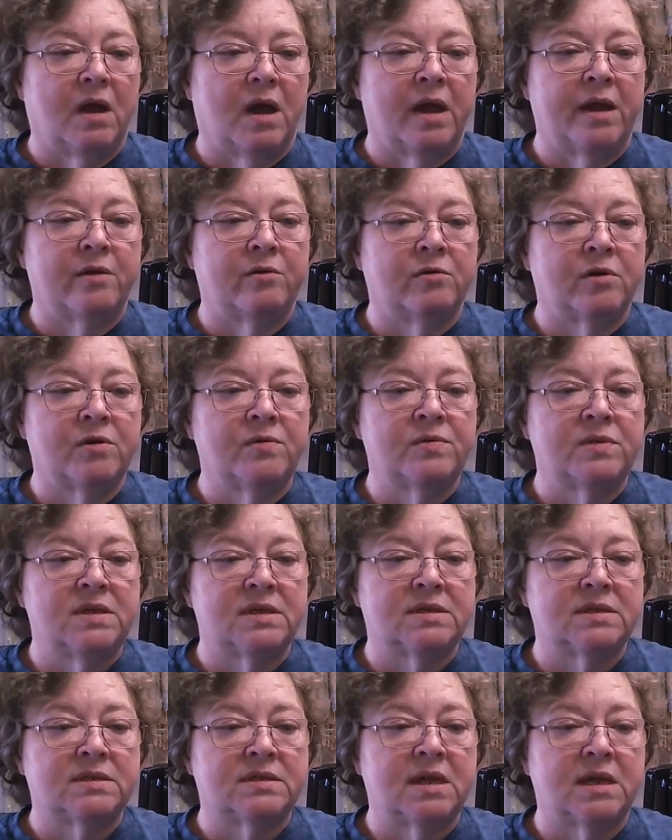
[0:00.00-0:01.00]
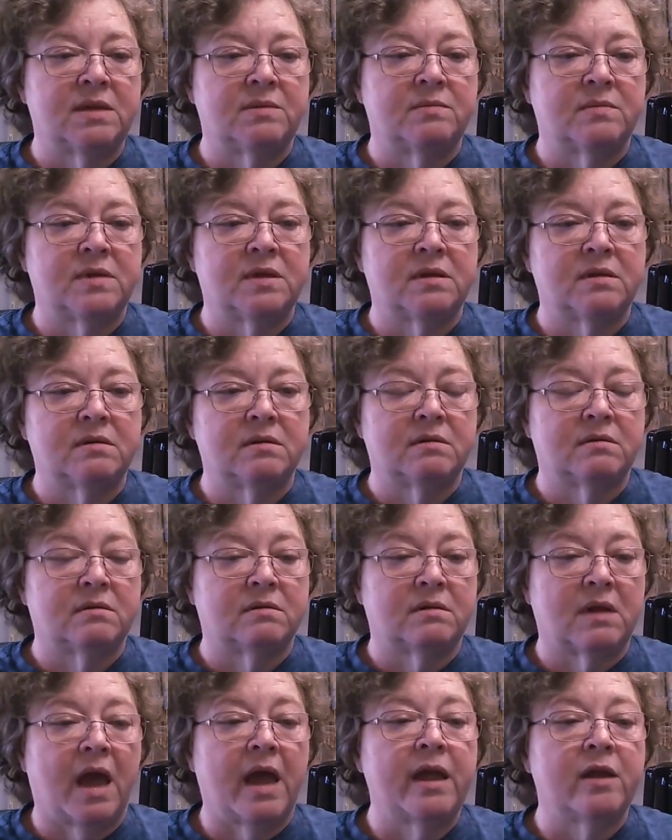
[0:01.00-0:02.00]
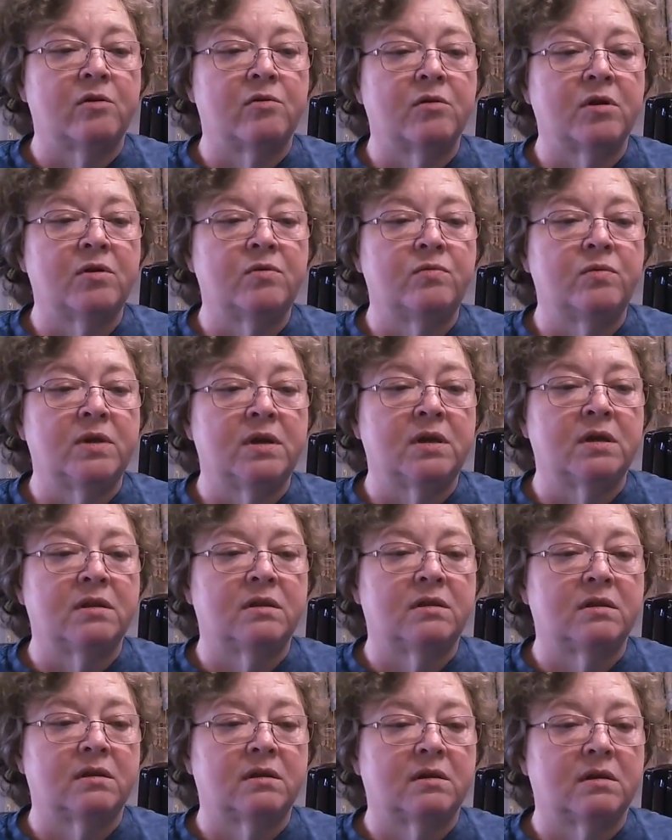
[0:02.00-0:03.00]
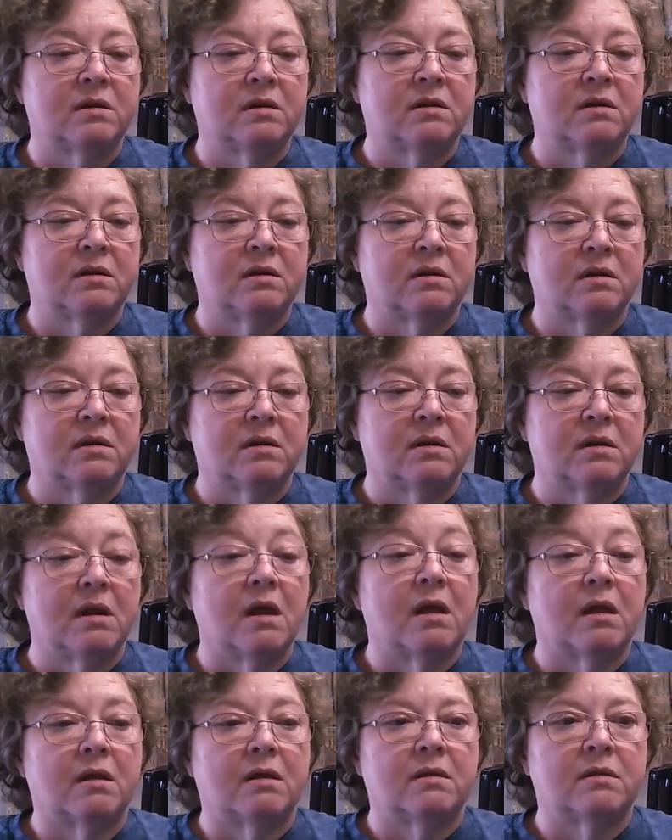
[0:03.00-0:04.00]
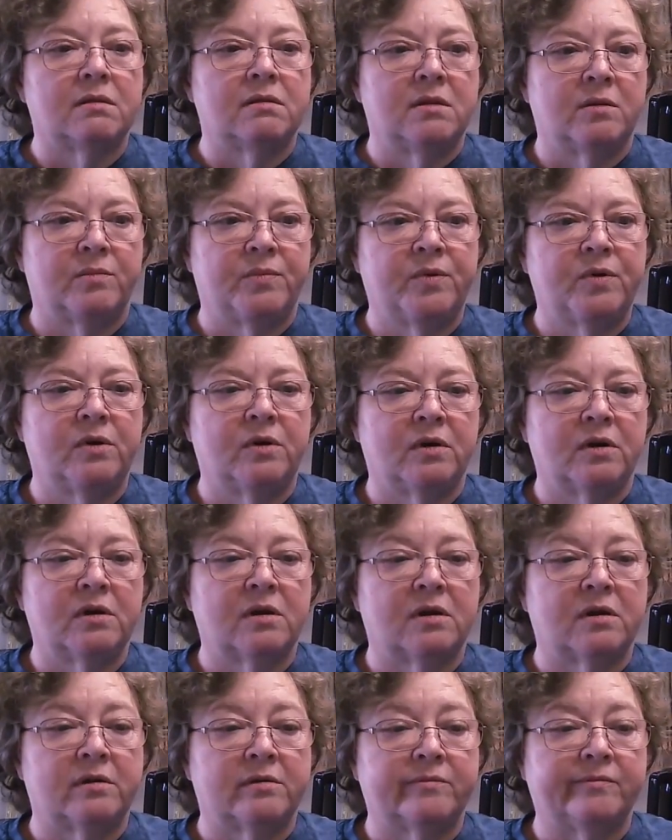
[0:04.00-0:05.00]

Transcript: agree with this statement. I agree with the book.